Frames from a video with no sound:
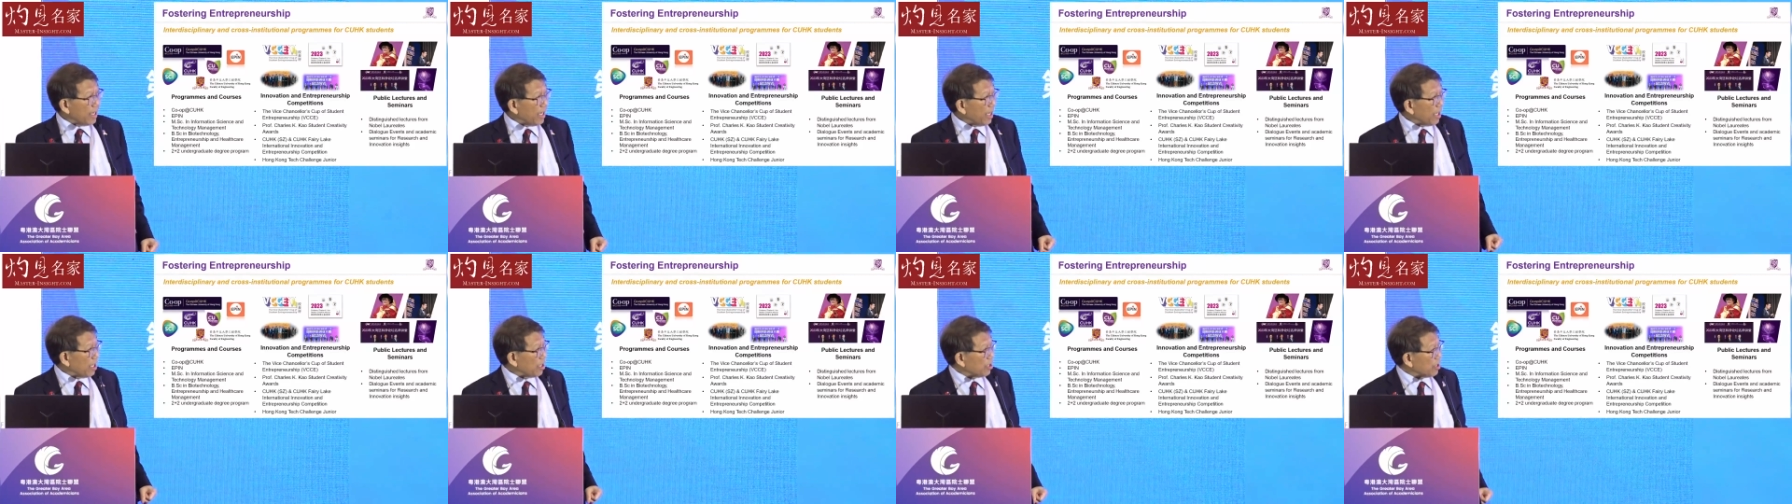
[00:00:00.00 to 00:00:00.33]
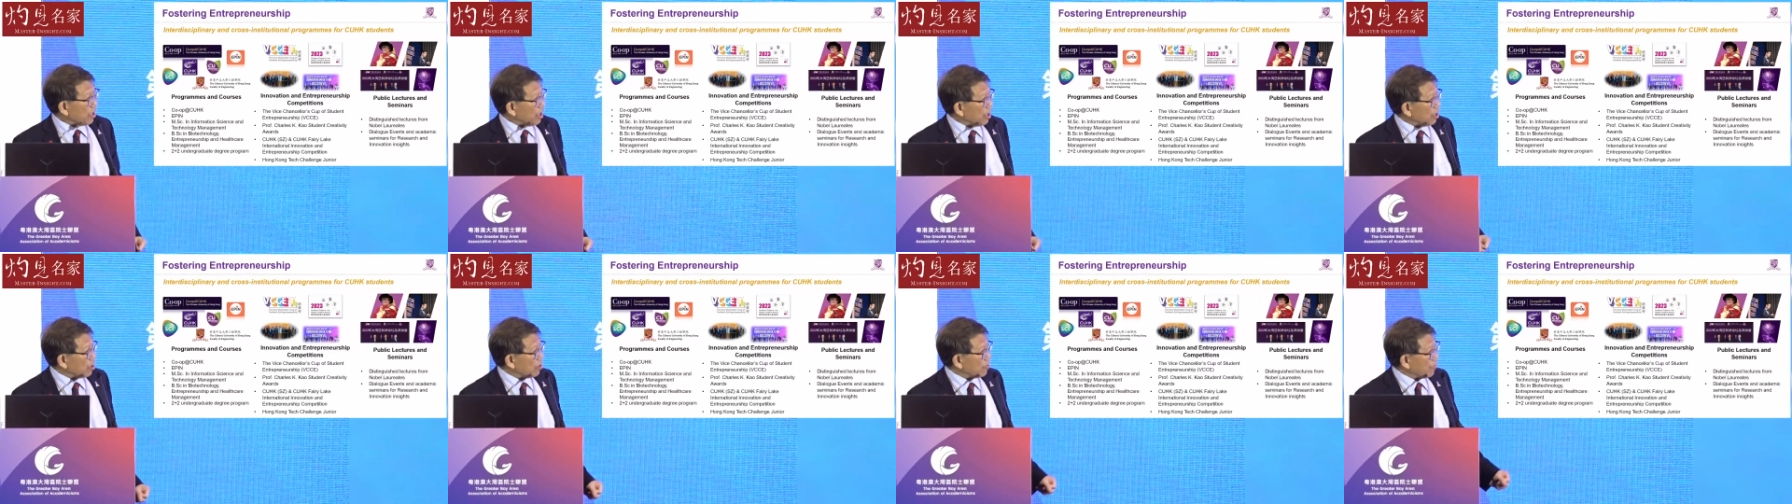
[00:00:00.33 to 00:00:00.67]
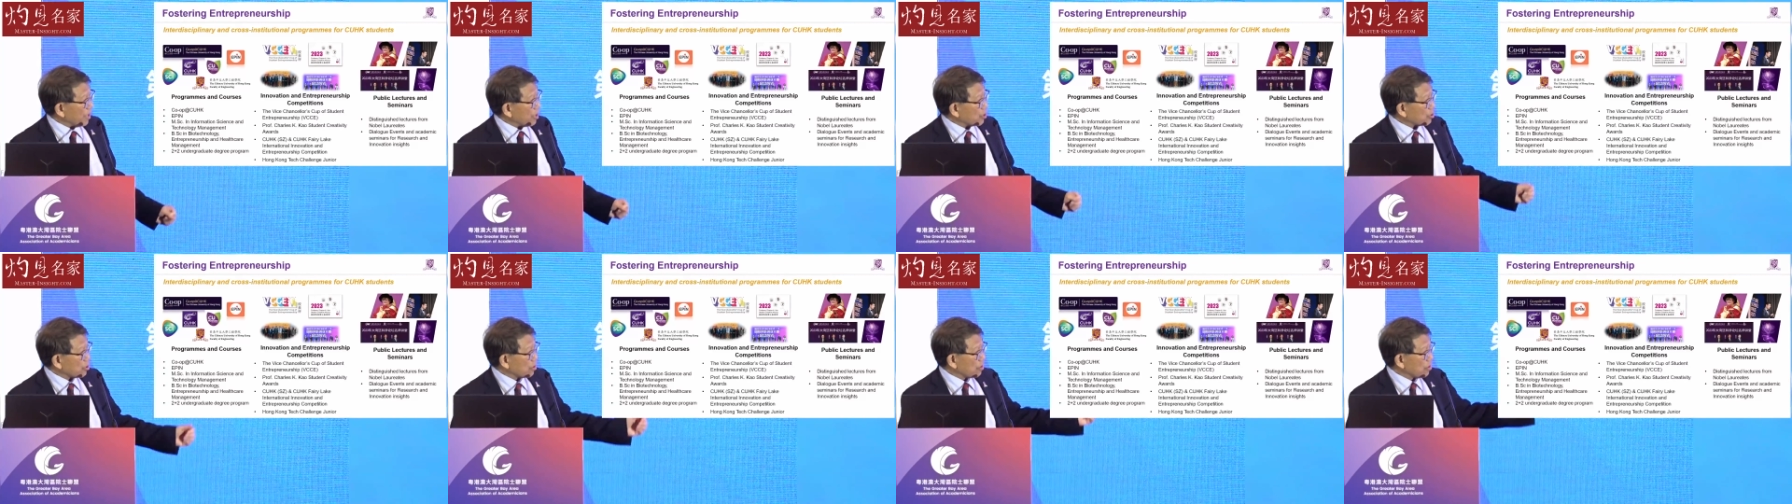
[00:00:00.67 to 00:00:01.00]
and
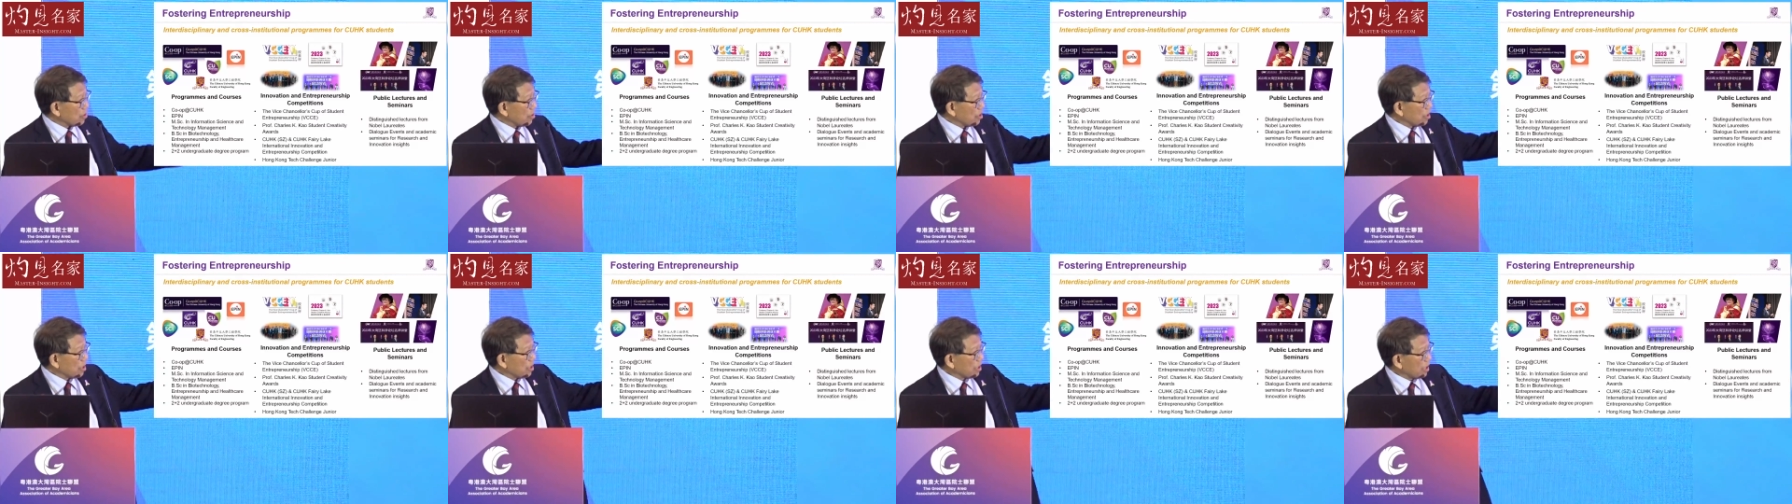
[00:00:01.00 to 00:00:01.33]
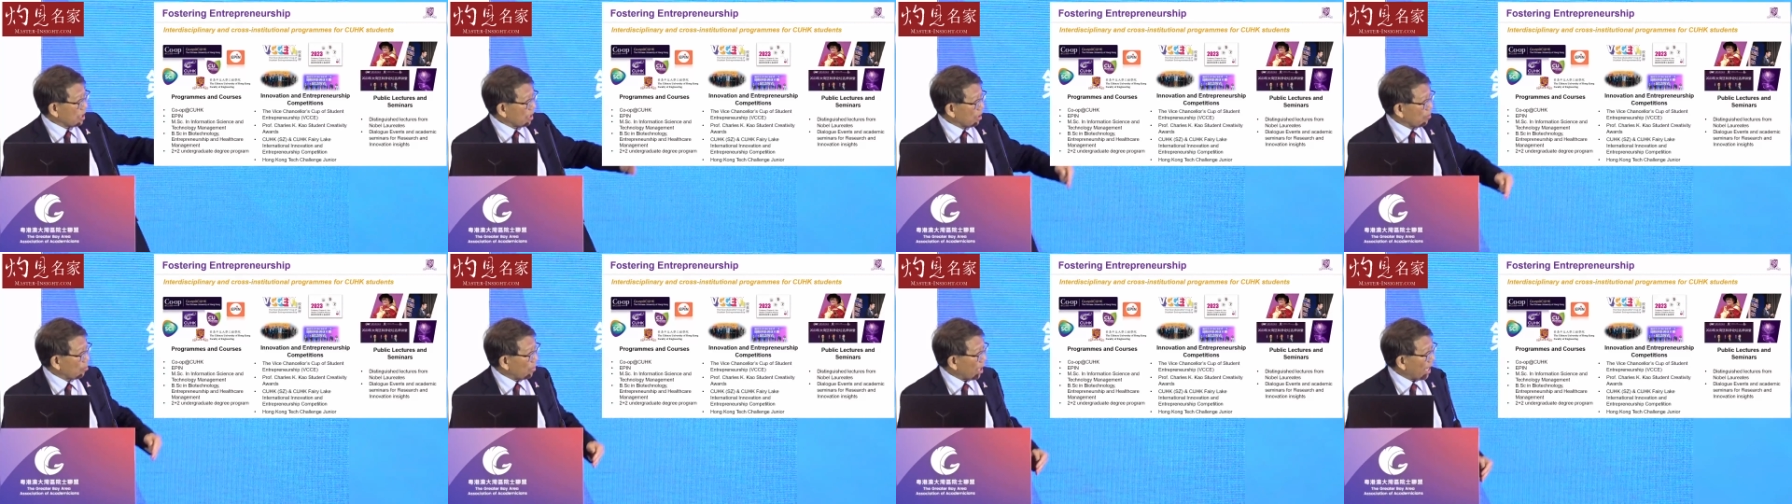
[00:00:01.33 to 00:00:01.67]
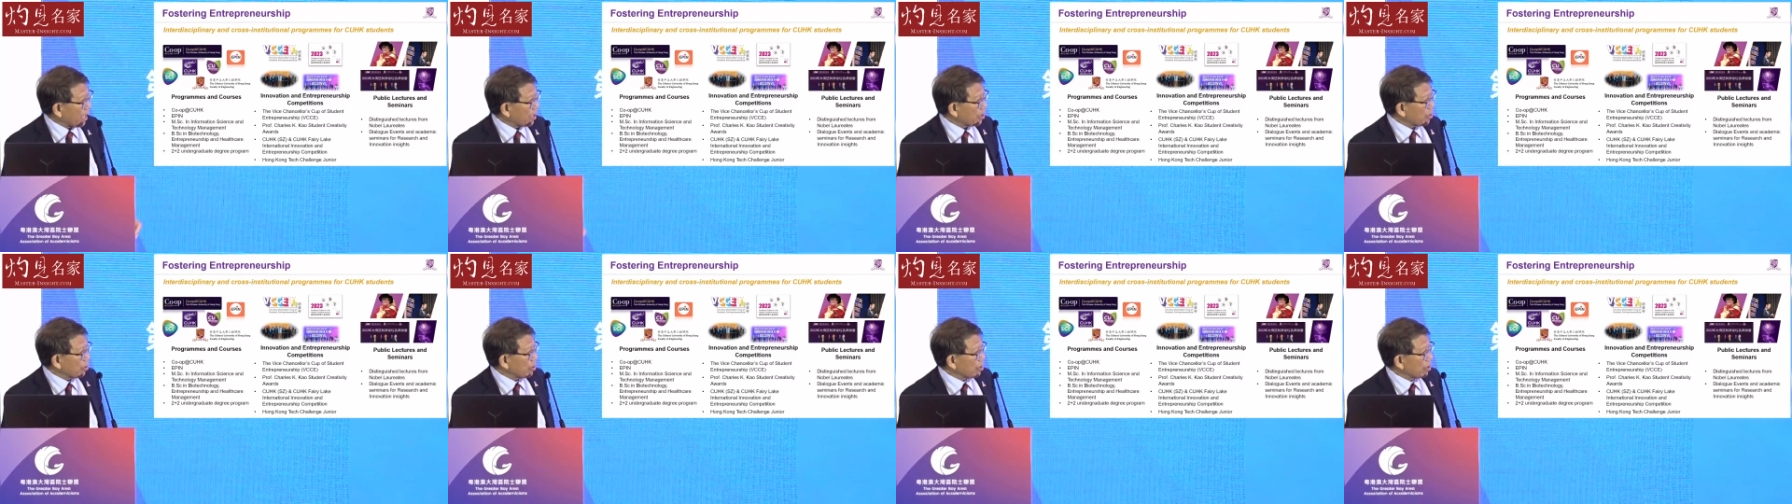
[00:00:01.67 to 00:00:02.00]
innovation uh,
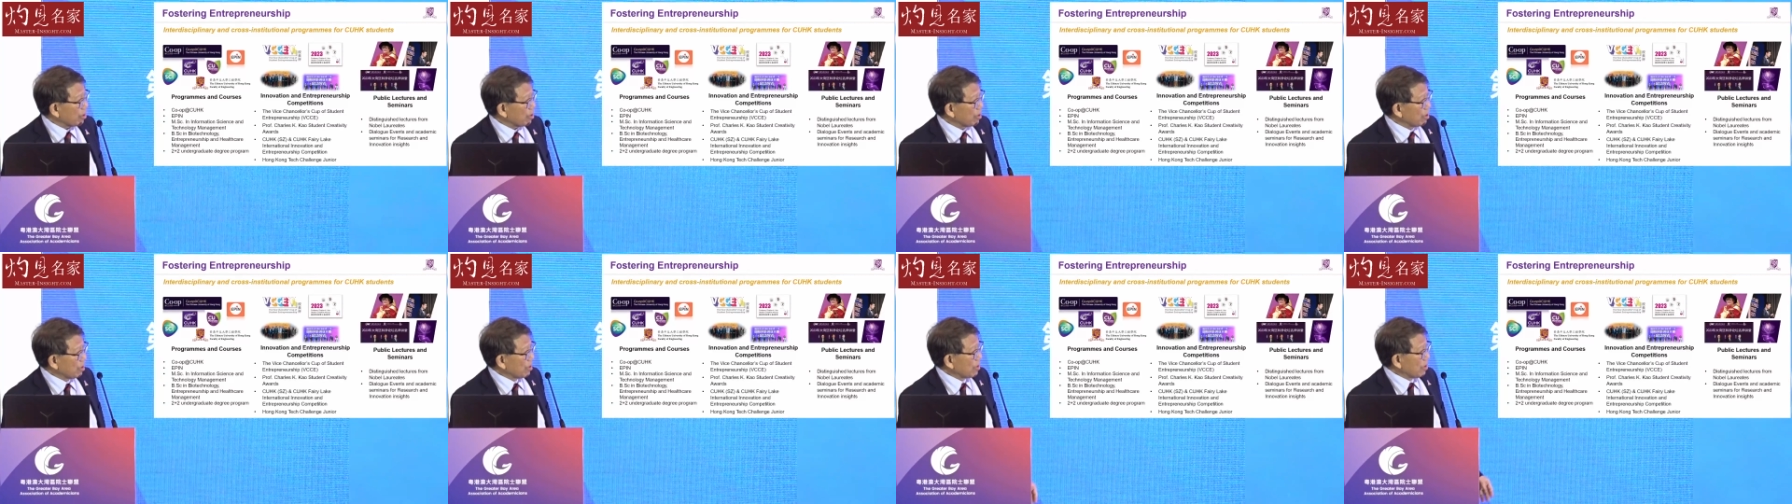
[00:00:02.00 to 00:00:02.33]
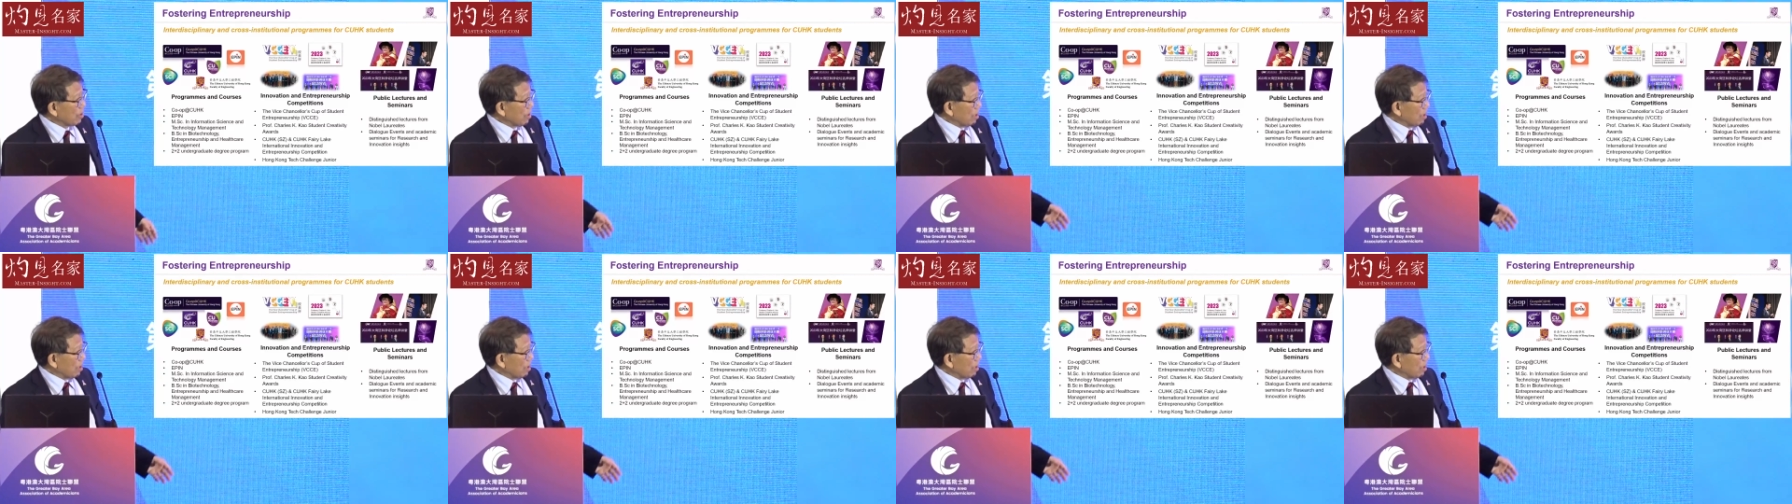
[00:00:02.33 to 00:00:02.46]
minor,